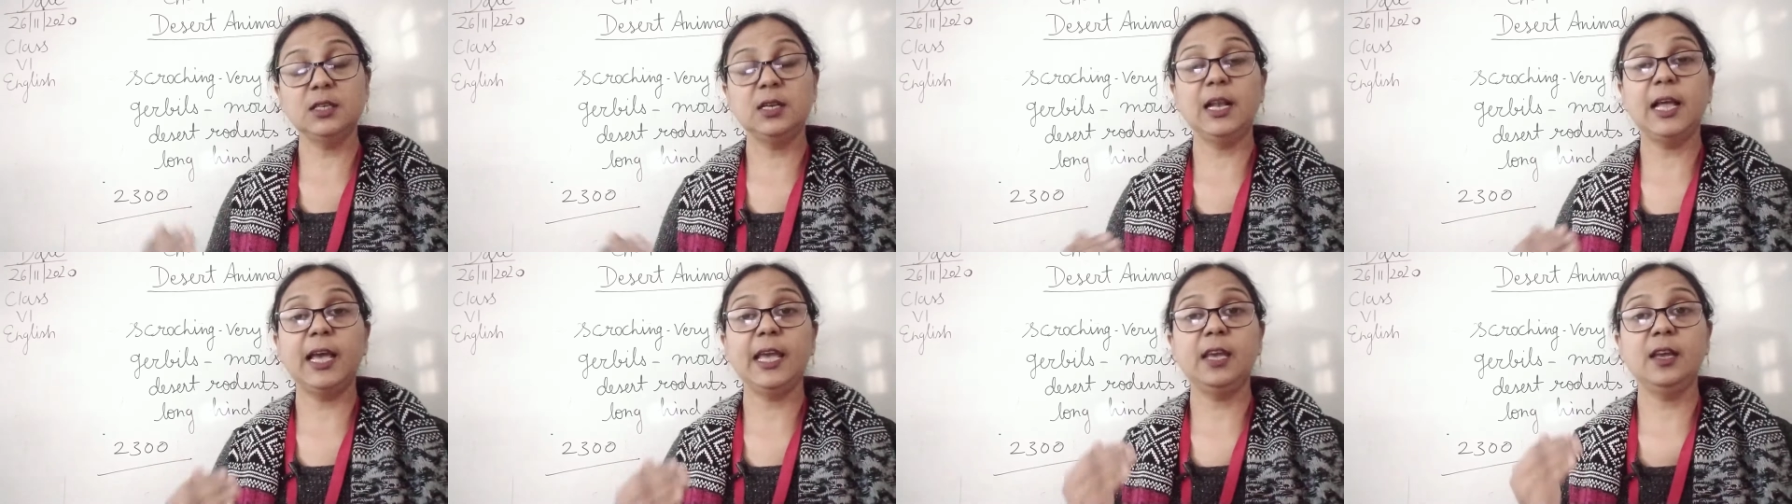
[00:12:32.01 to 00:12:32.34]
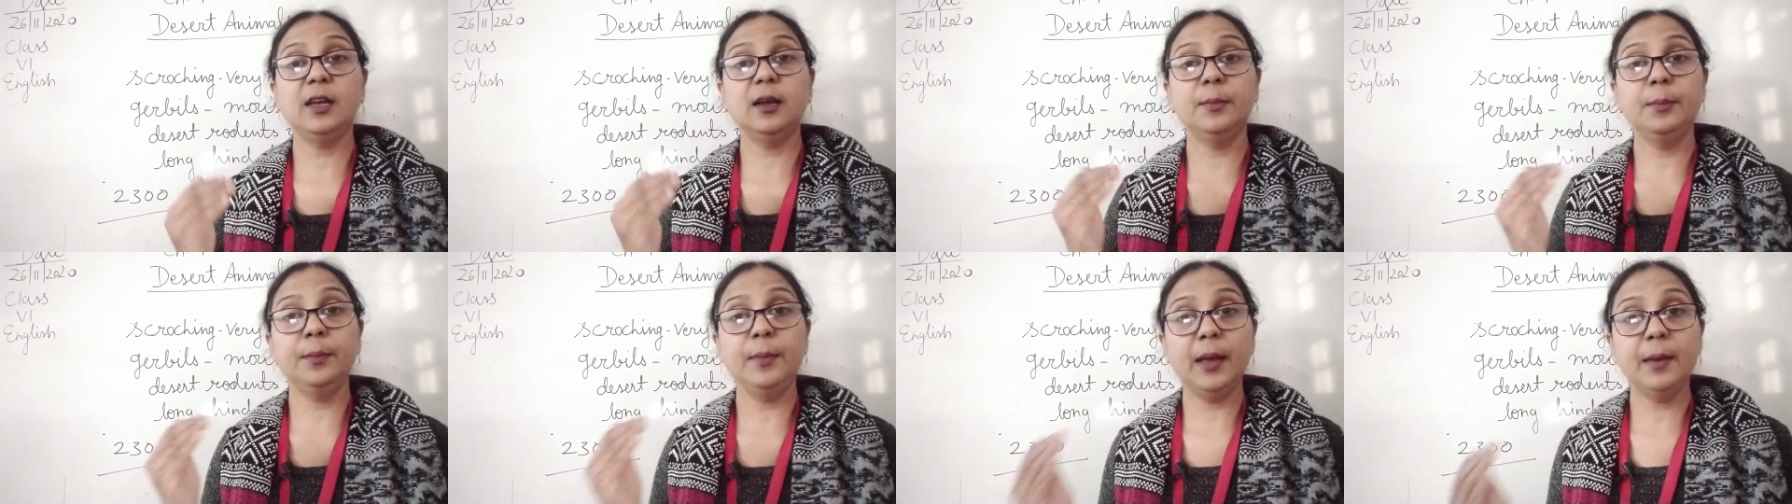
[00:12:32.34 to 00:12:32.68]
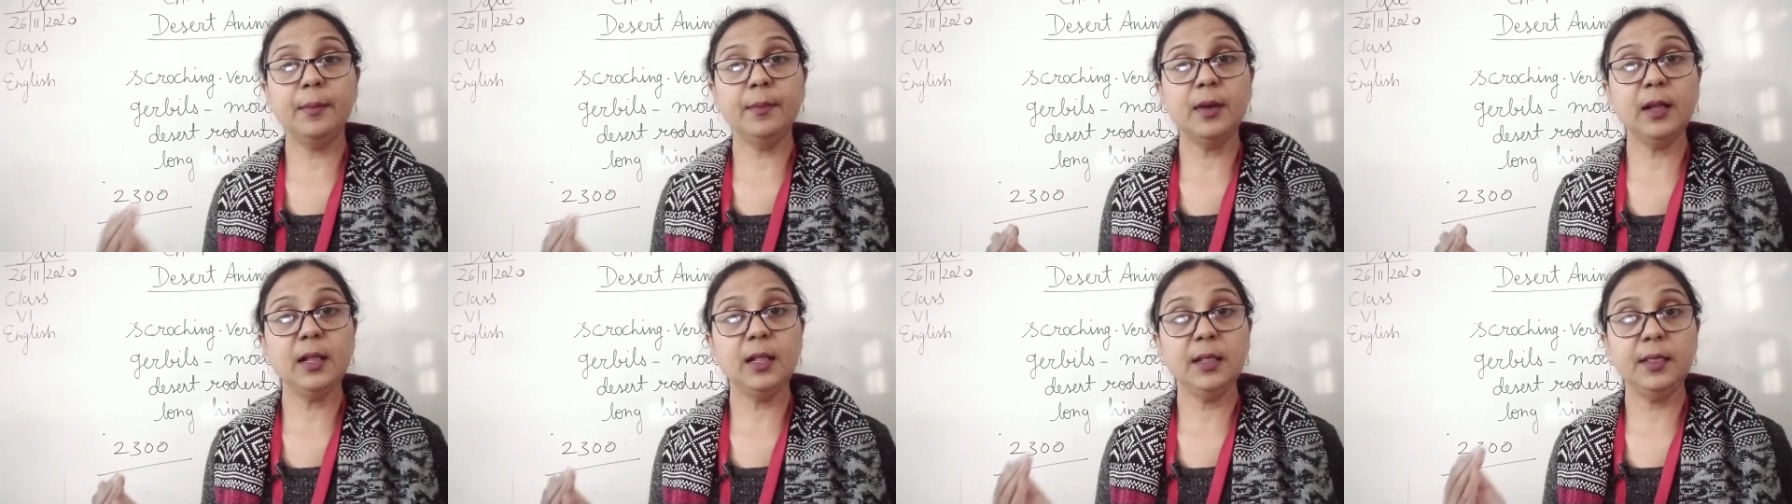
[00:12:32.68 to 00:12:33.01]
like a
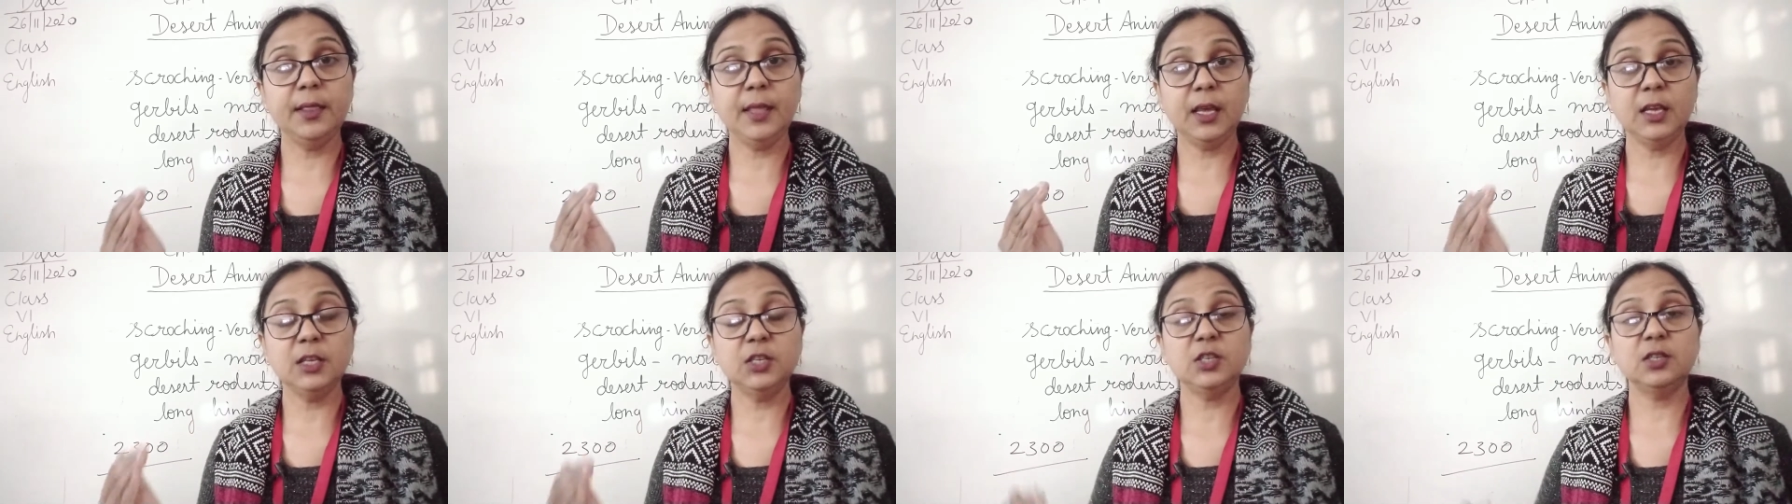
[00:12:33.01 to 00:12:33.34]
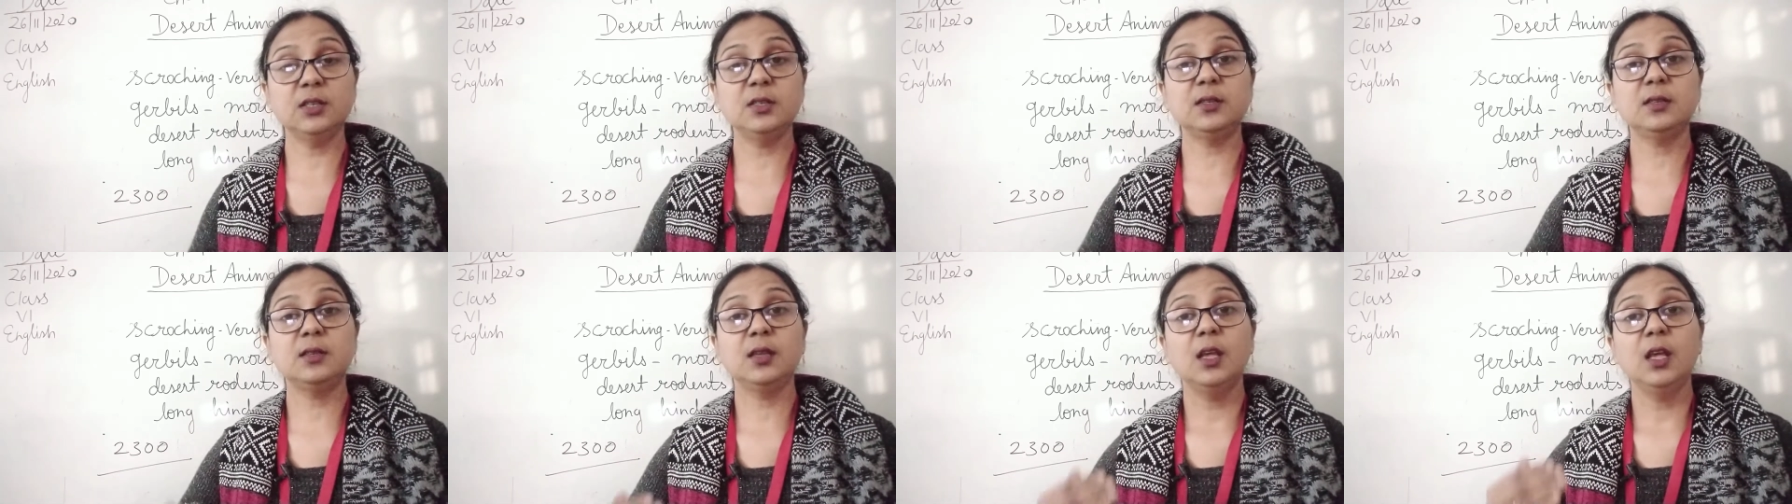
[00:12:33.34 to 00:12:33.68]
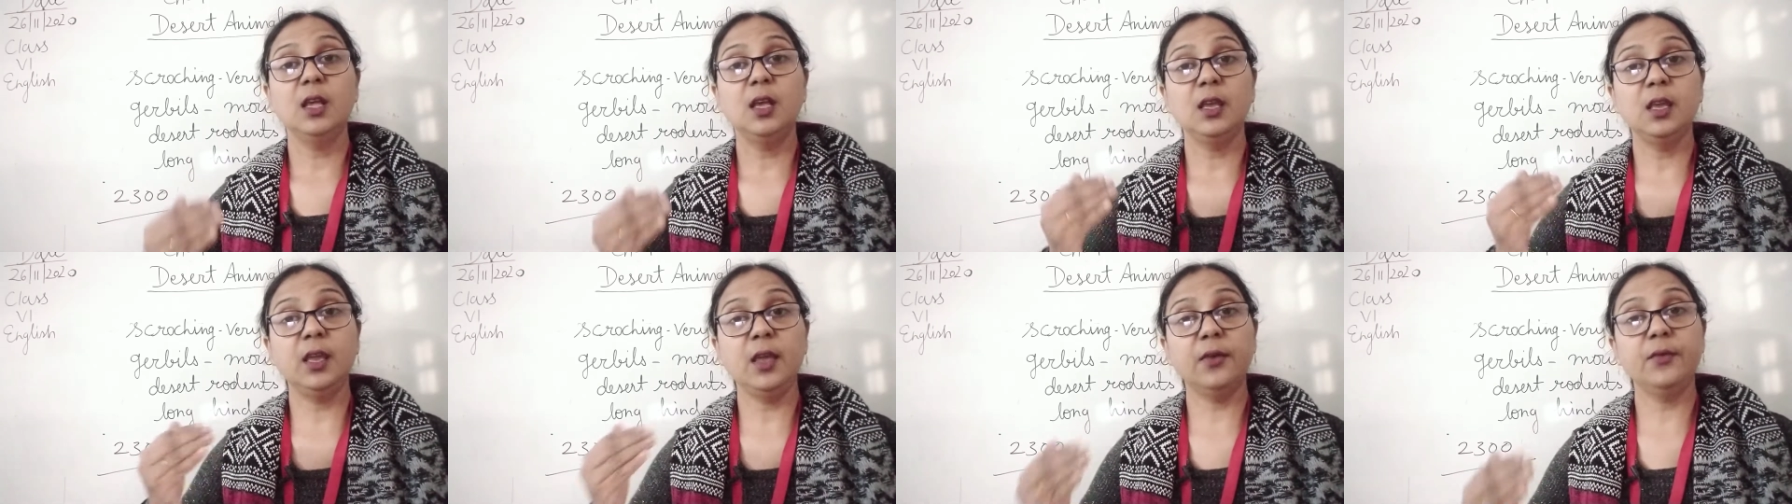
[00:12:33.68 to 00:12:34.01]
mammal, they just
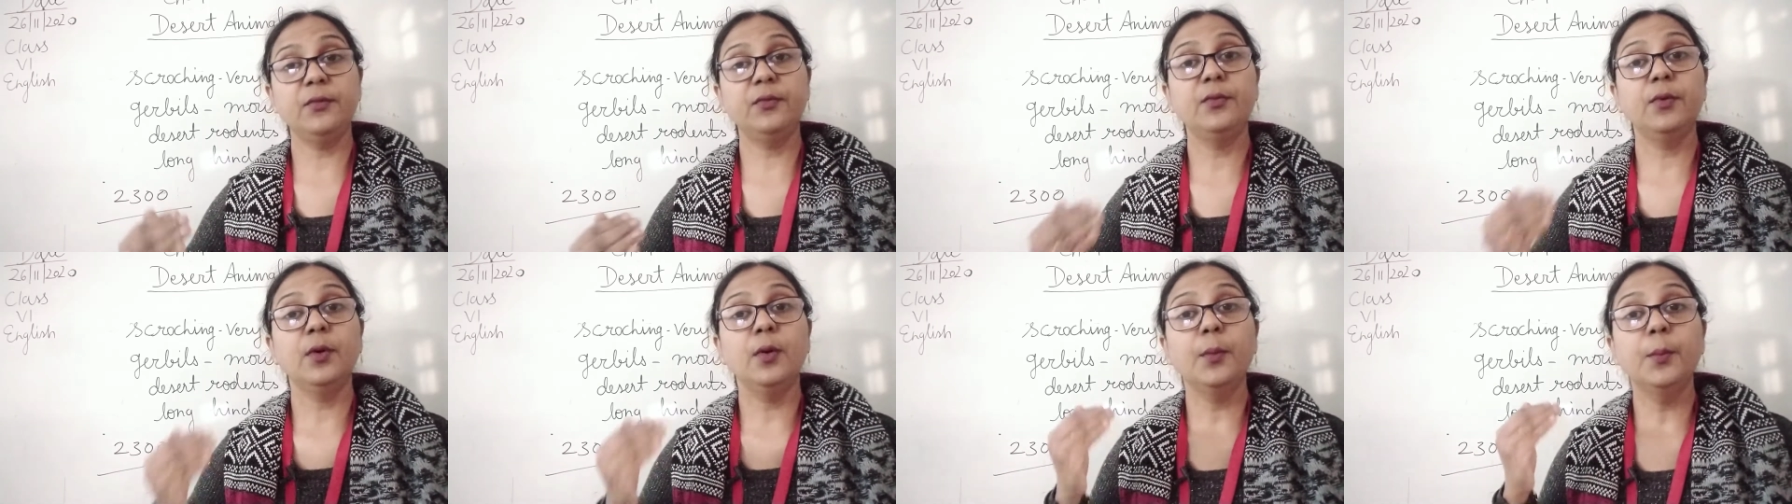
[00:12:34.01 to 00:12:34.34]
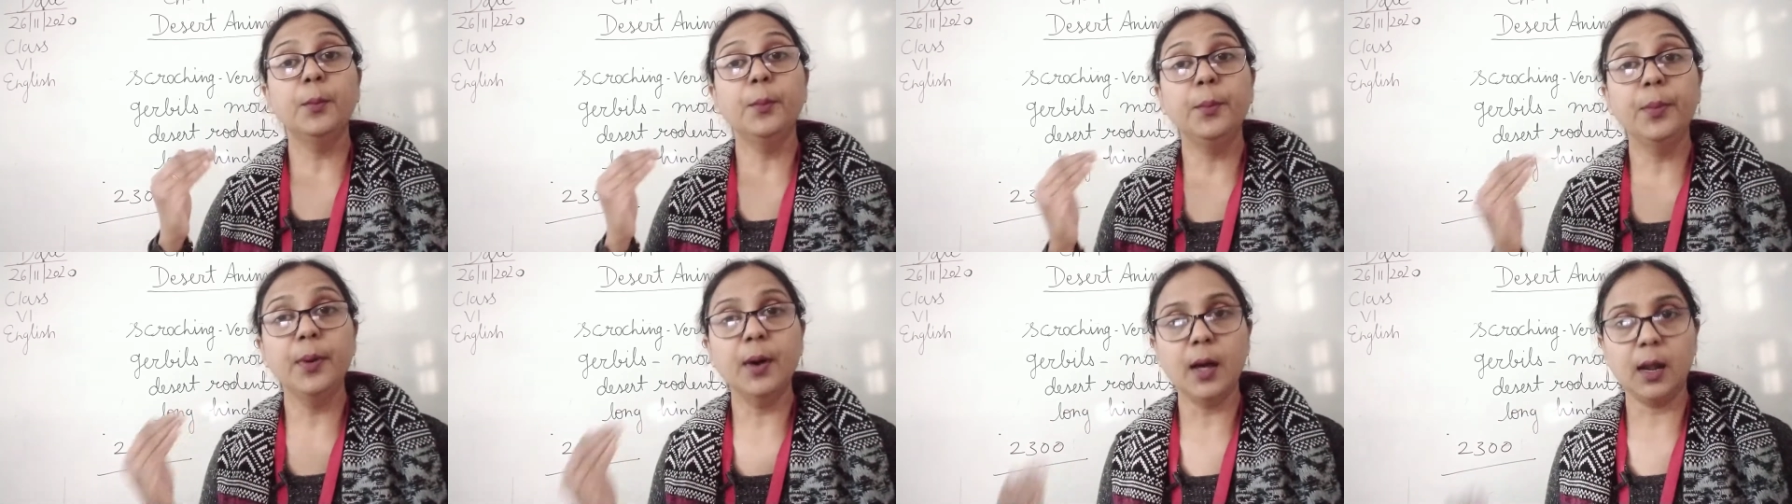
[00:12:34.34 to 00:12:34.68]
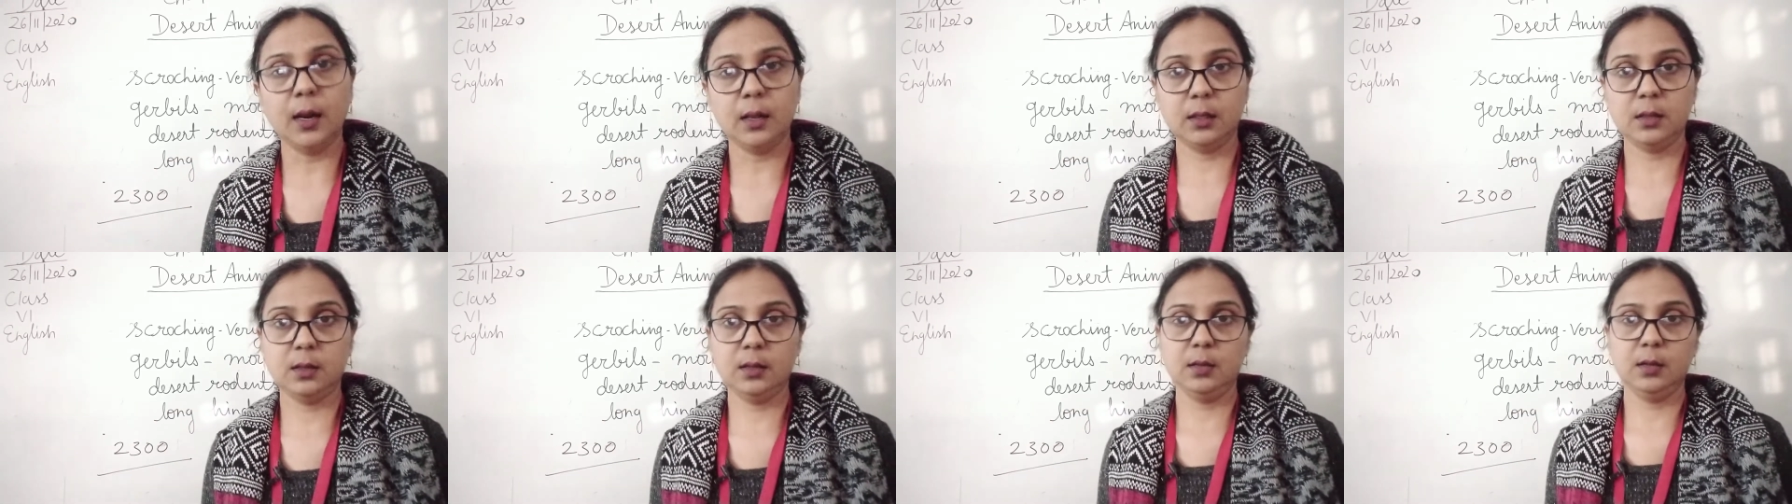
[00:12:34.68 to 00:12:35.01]
give
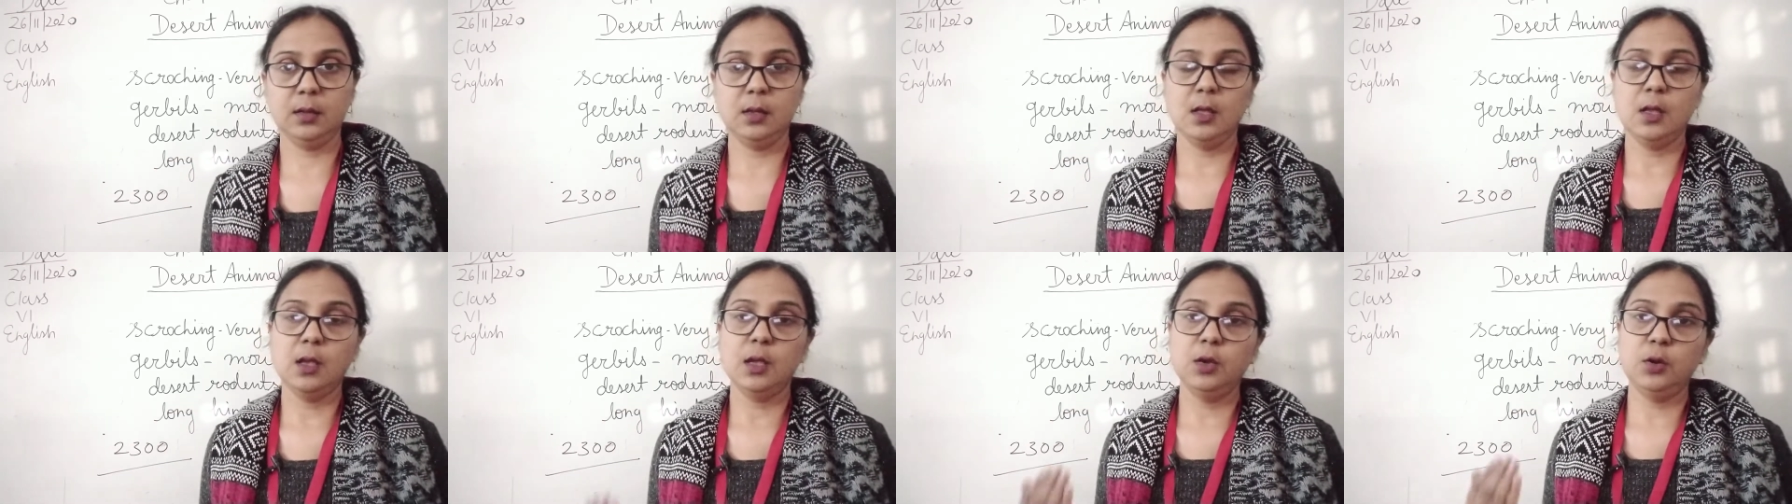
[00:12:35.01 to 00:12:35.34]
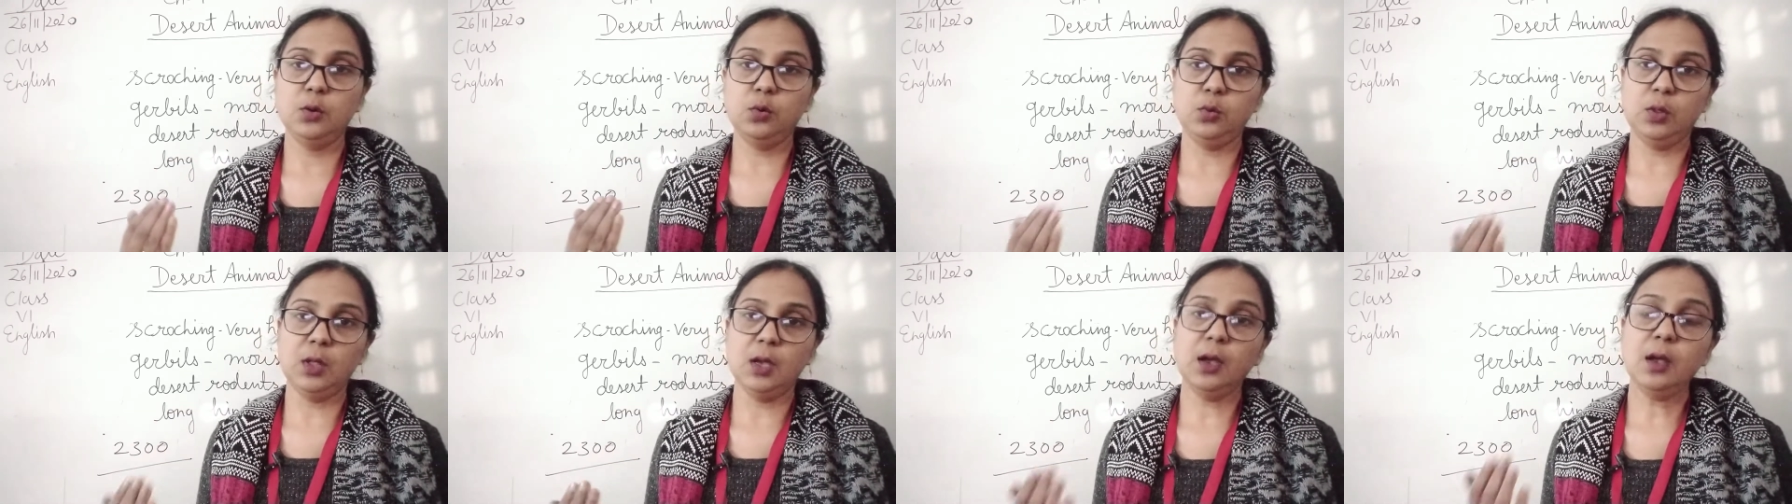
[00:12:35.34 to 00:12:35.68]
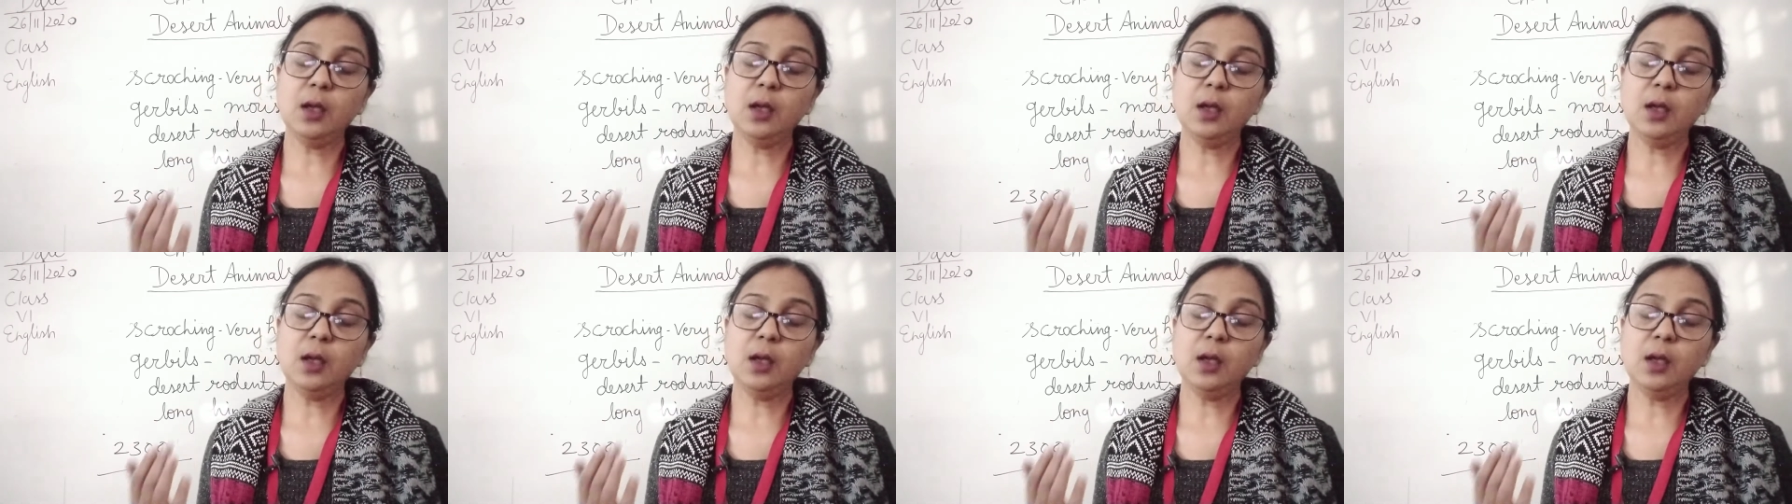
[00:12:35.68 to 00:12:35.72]
birth to